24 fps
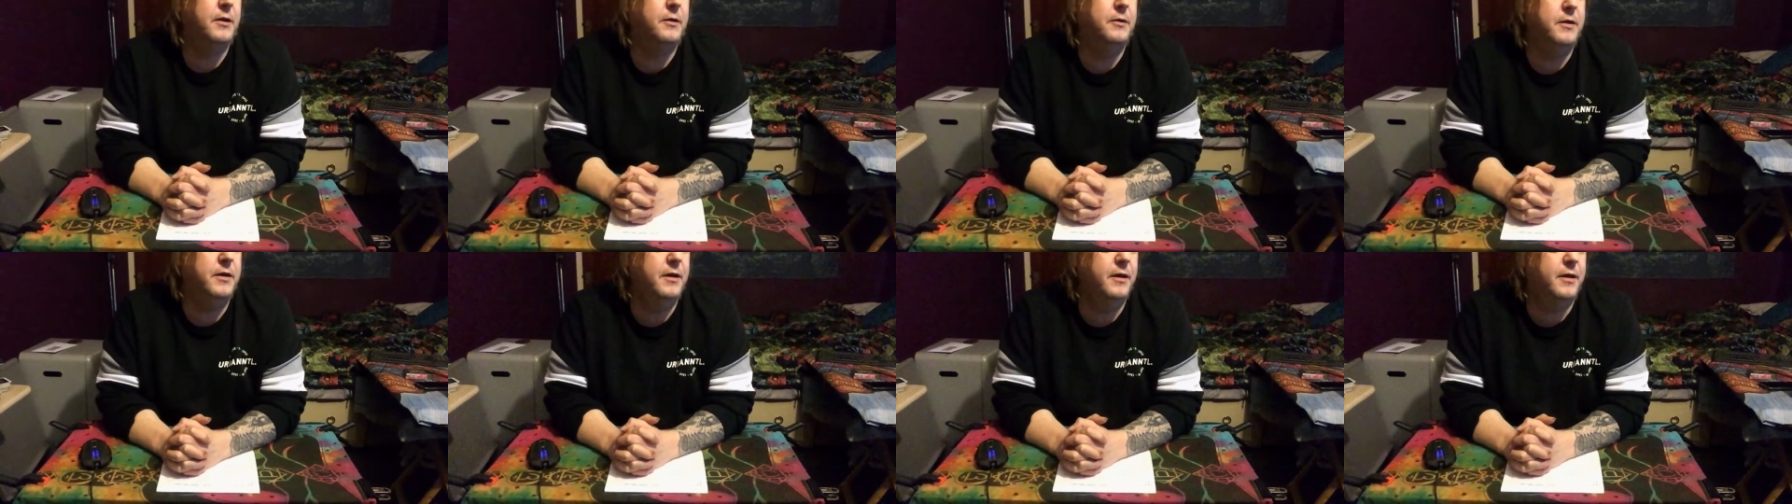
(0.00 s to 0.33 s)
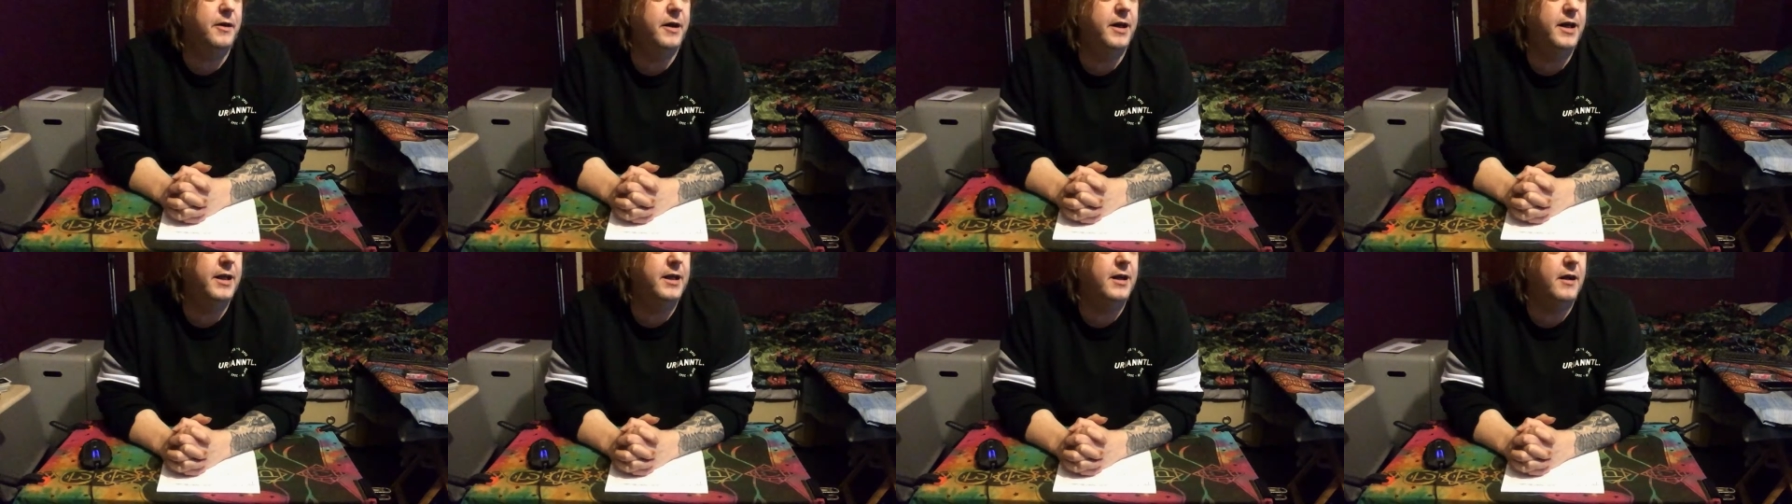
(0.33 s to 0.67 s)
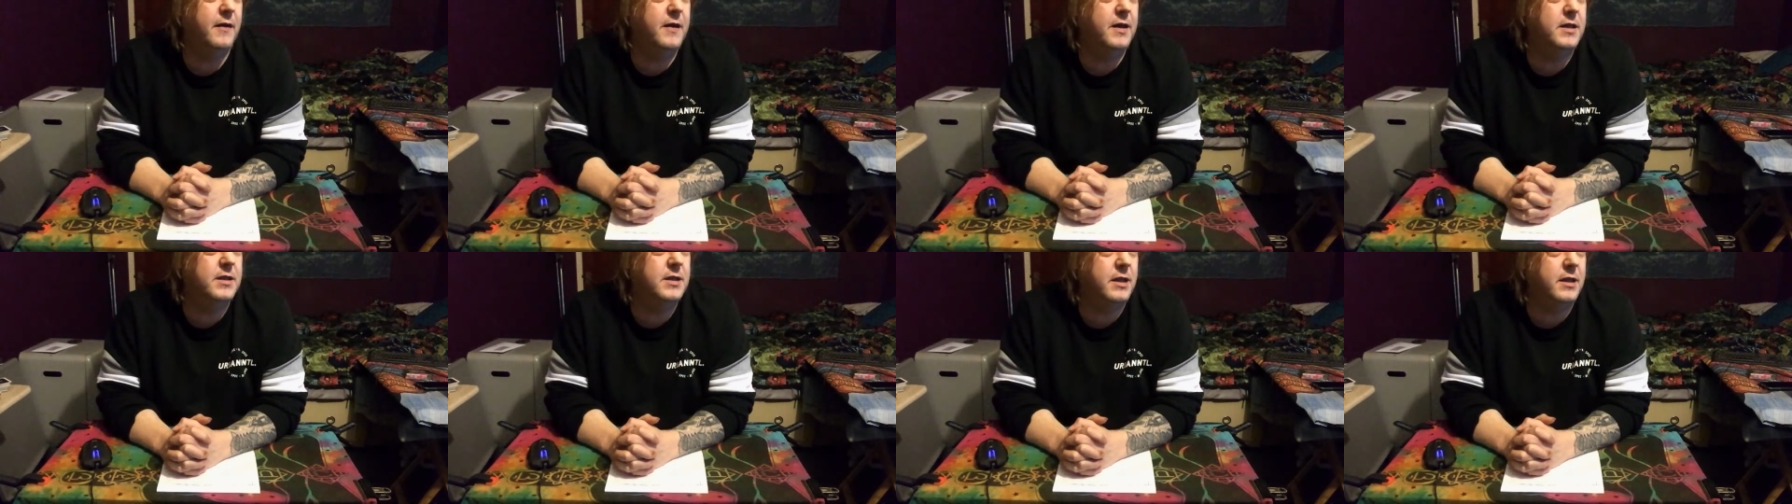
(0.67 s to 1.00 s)
you kind of
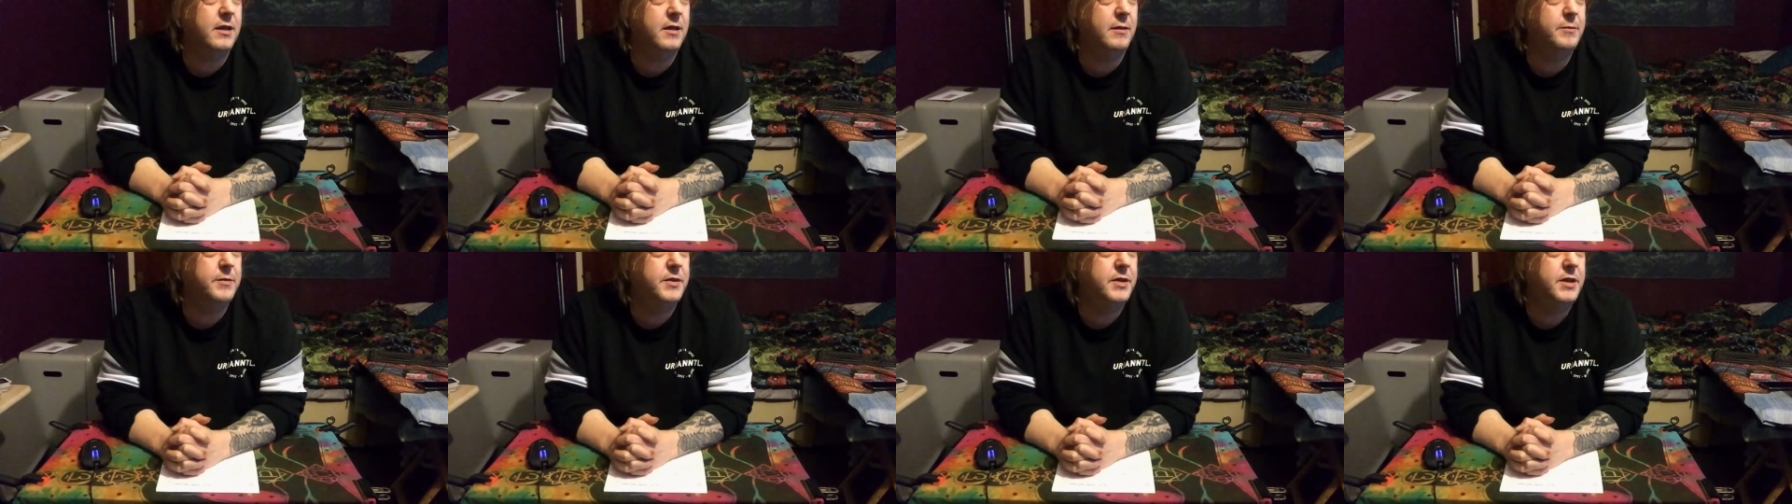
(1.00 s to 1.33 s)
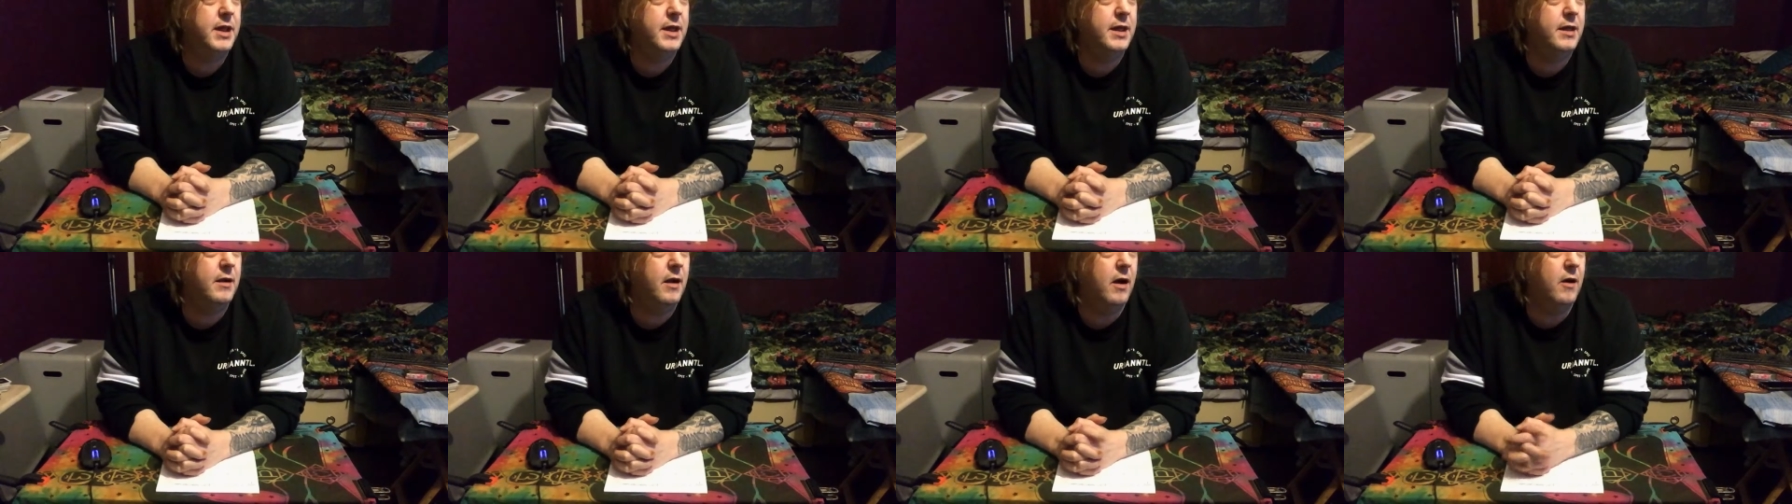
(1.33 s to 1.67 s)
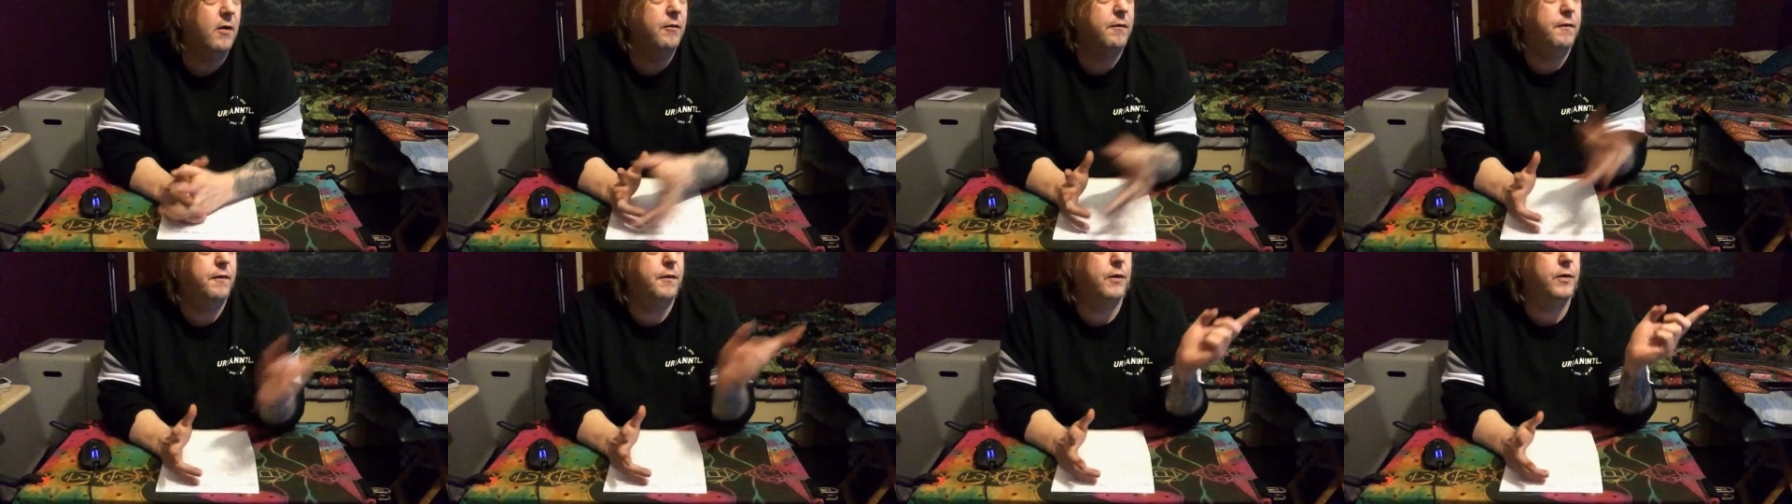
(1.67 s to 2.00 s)
got this, like I'm seeing,
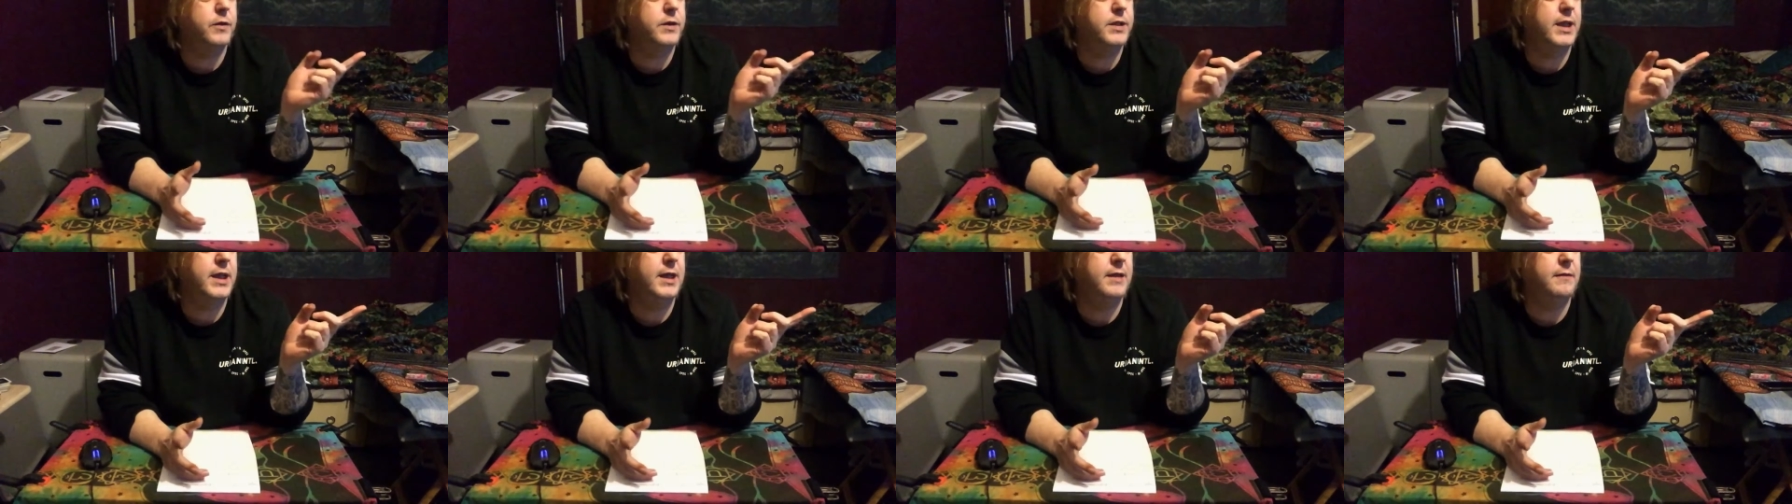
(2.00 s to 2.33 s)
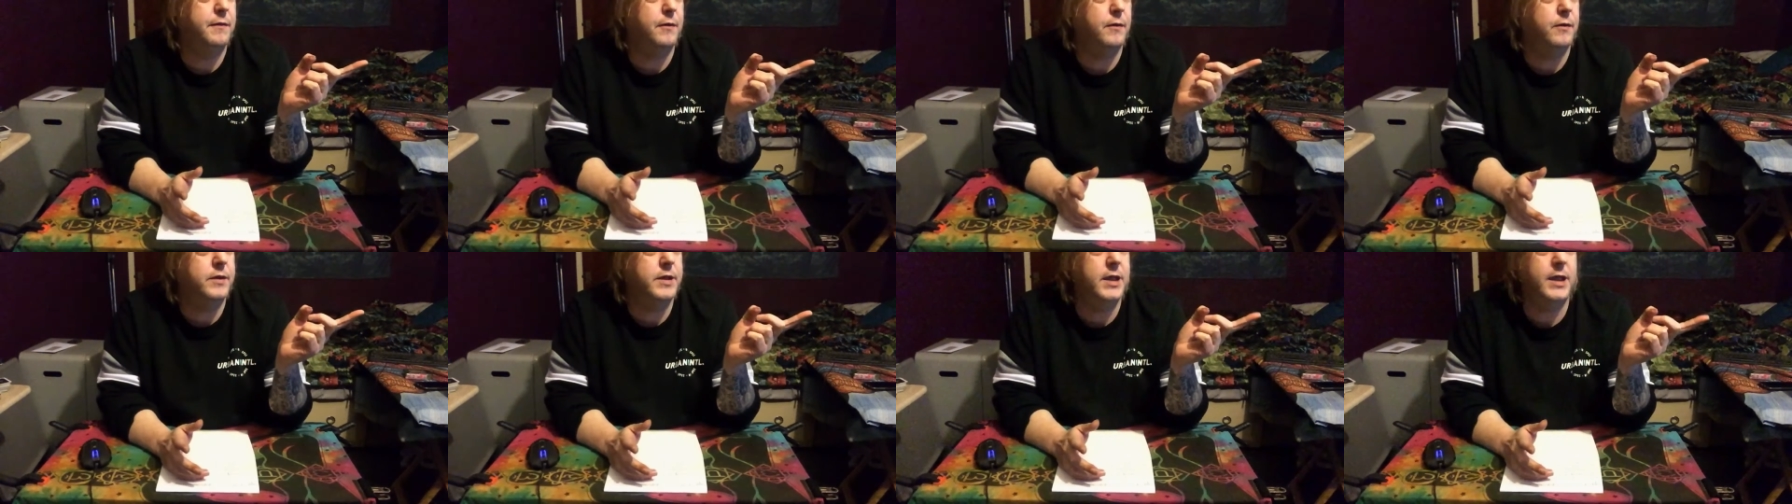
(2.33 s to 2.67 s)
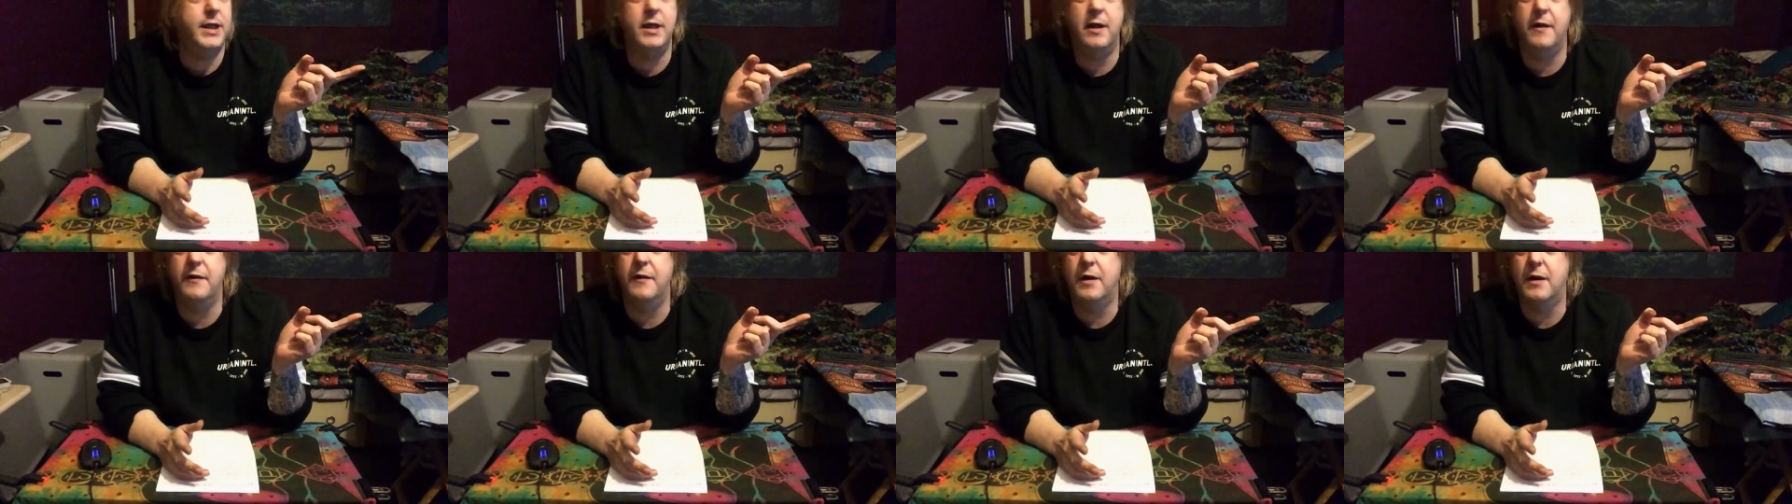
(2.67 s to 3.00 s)
oh, fourteen
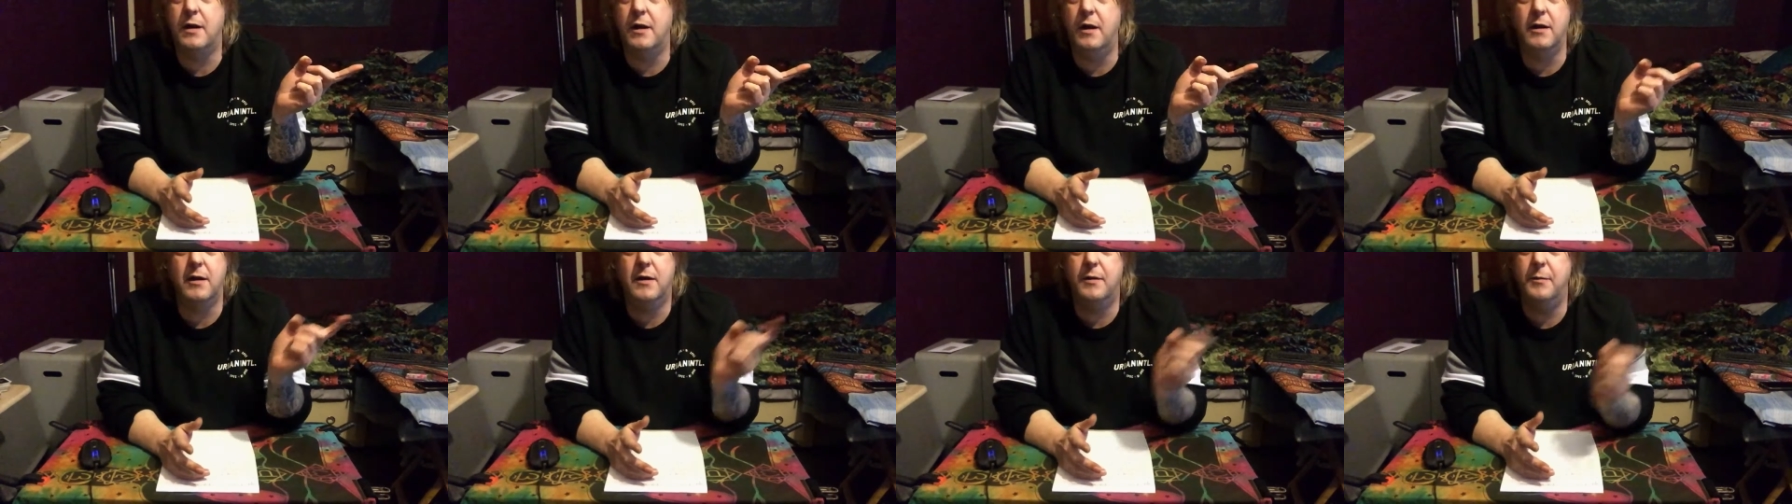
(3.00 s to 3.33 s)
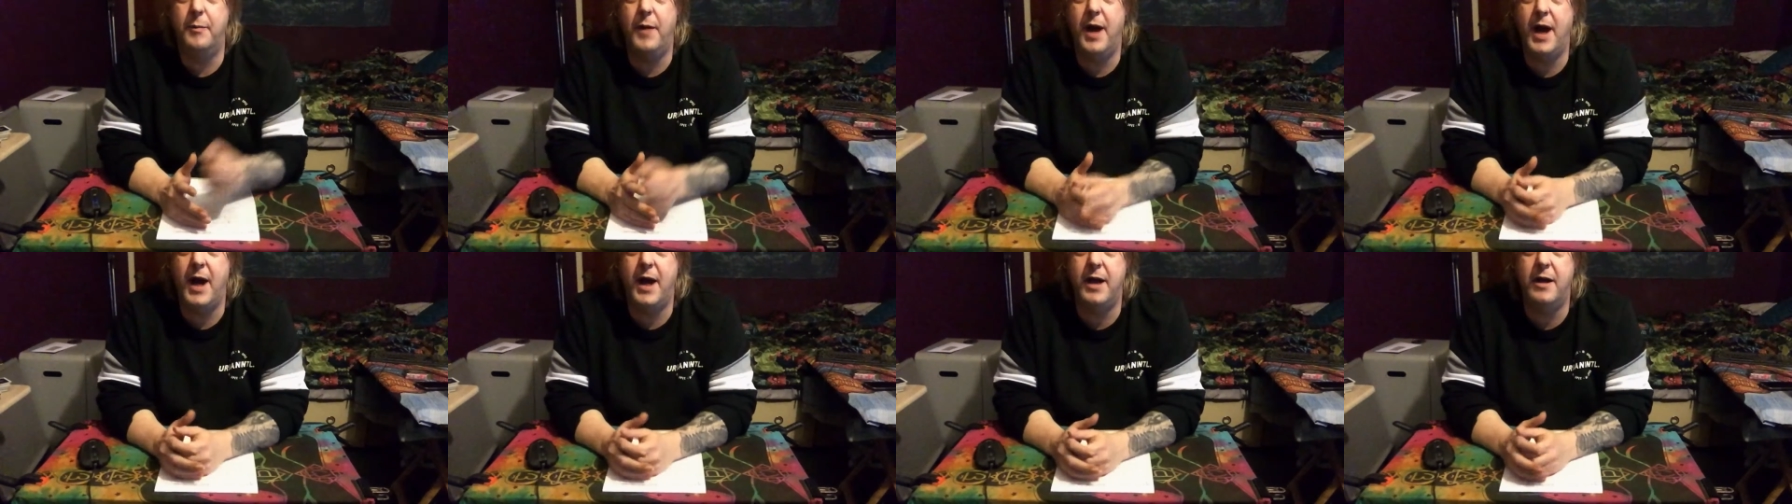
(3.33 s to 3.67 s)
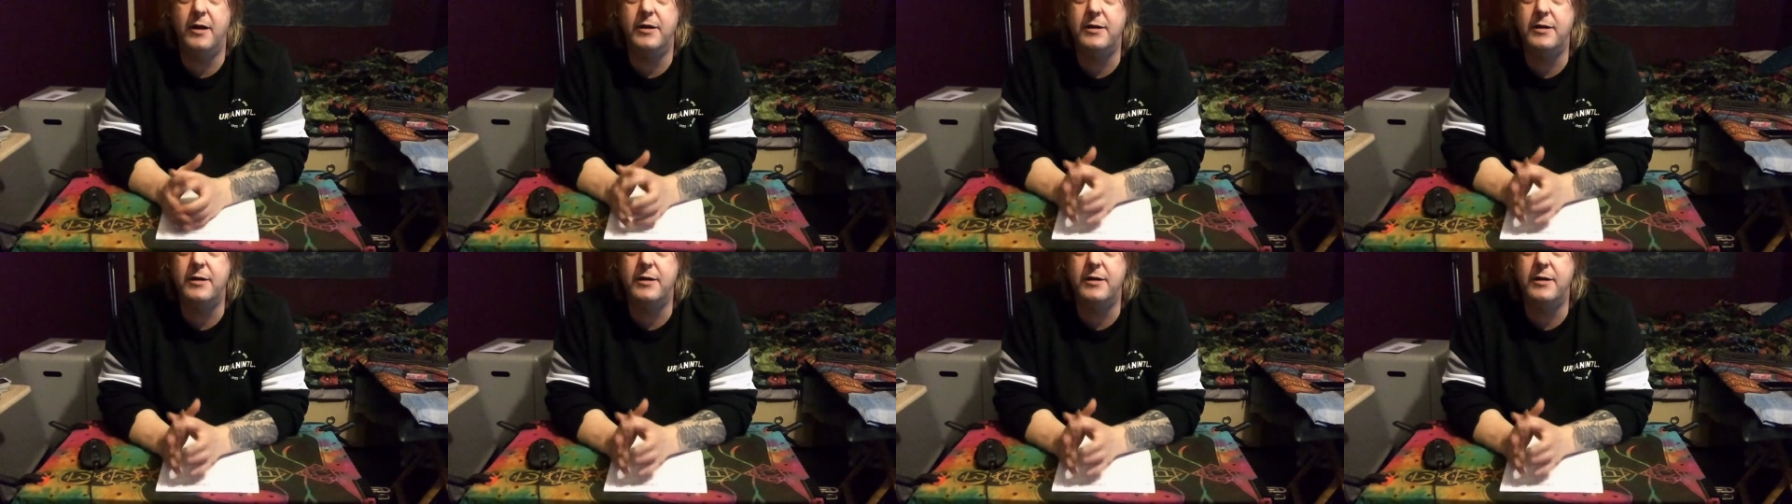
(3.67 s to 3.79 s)
fourteen on the clock, man.